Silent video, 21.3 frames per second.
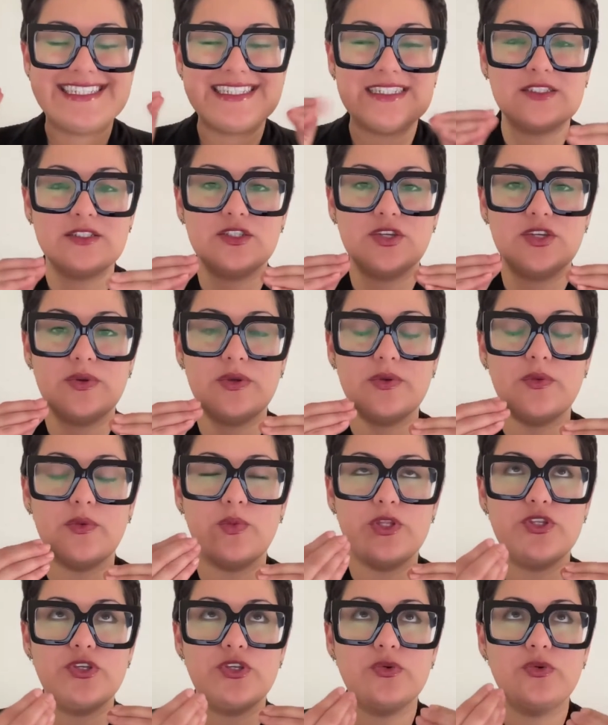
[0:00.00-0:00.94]
So
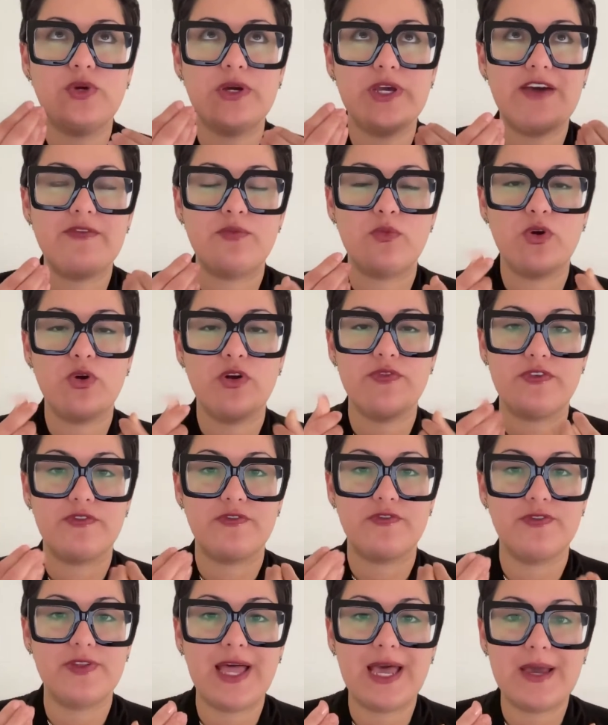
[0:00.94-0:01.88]
we do have more of a
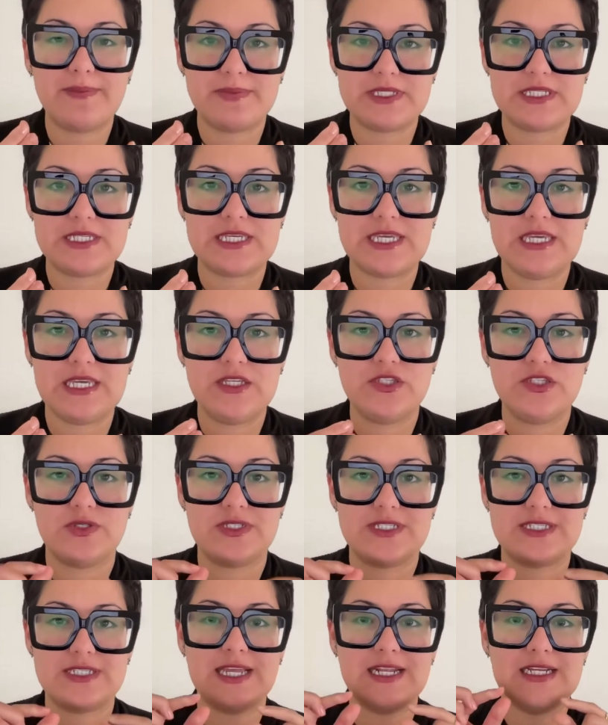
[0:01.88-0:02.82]
flap T. So
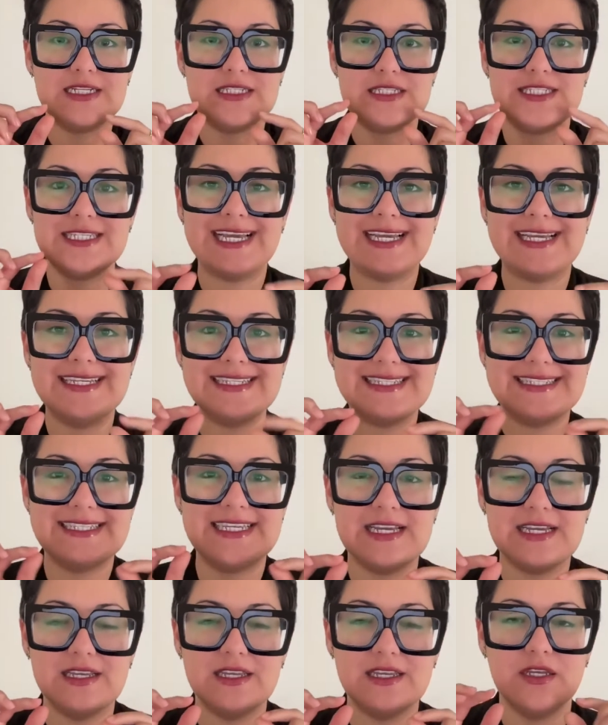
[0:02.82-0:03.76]
it's not a t,
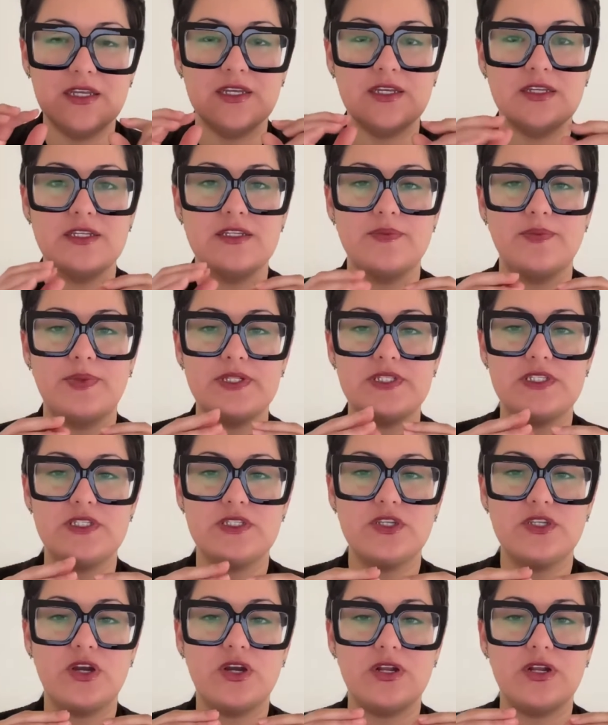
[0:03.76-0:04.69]
but
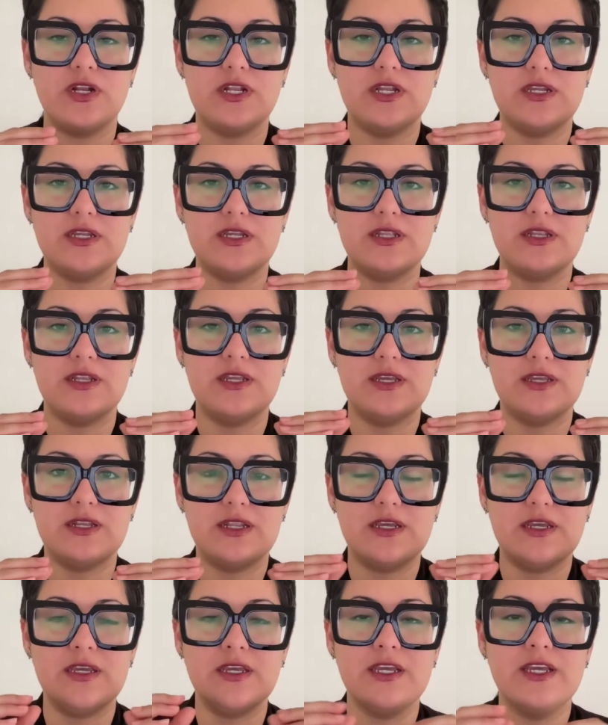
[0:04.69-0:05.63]
started,
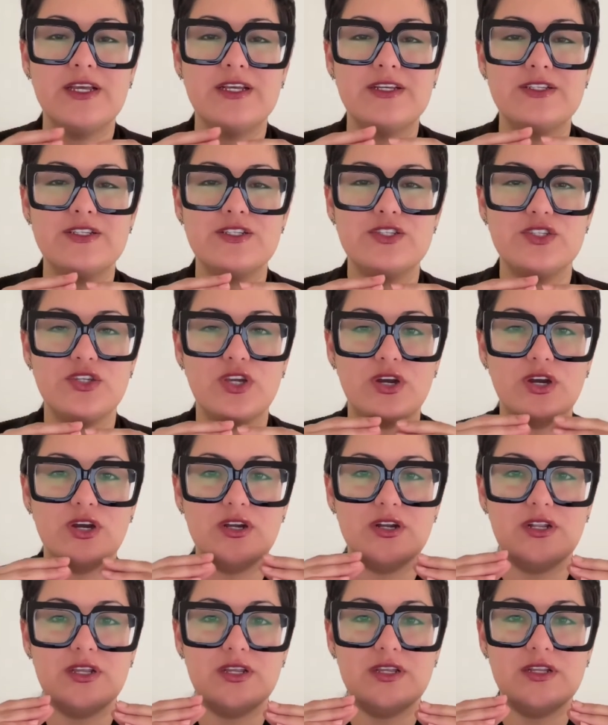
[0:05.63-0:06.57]

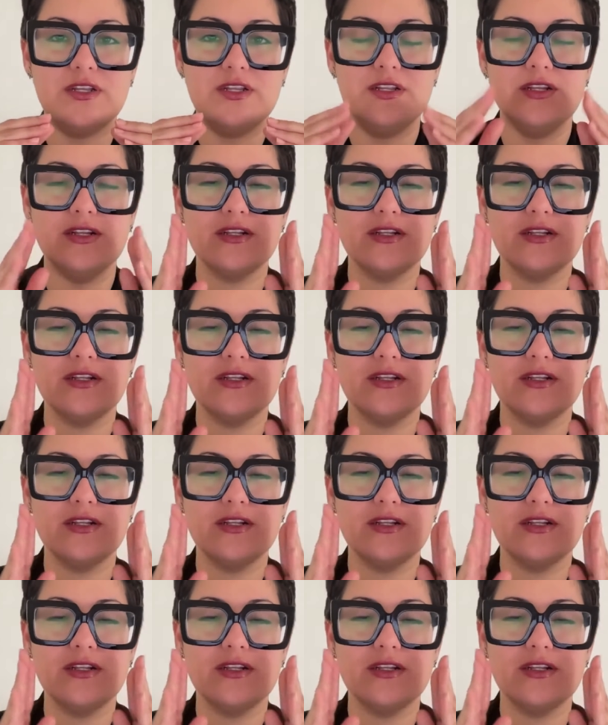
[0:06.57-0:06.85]
started.